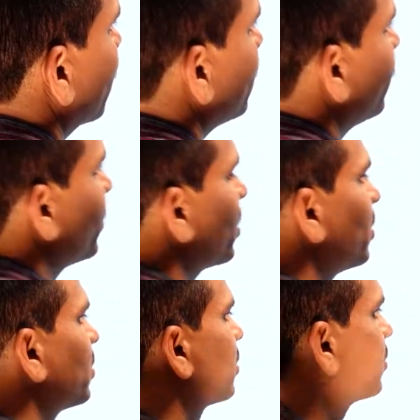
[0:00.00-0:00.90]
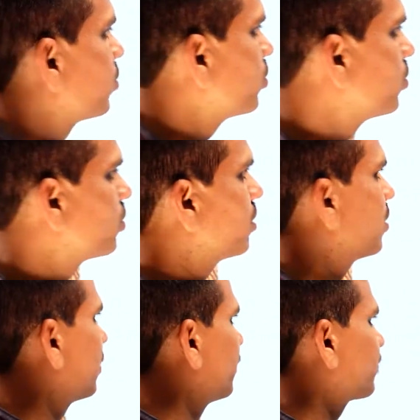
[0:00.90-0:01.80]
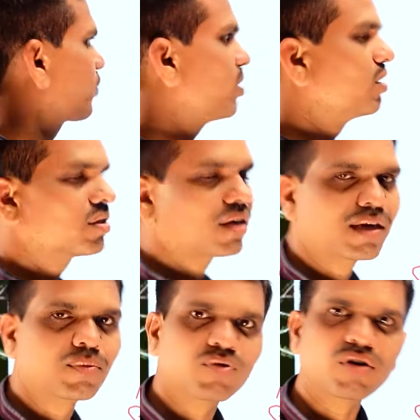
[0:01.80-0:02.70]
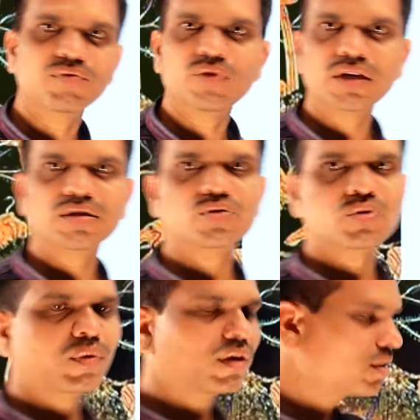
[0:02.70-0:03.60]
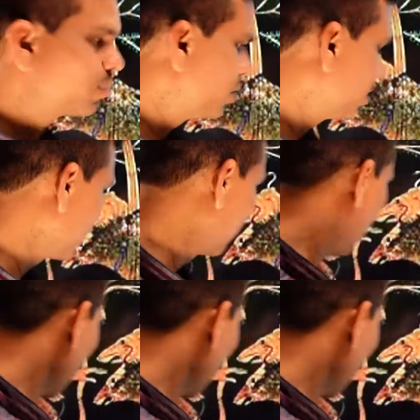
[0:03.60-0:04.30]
difficult to understand from where this novel has begun,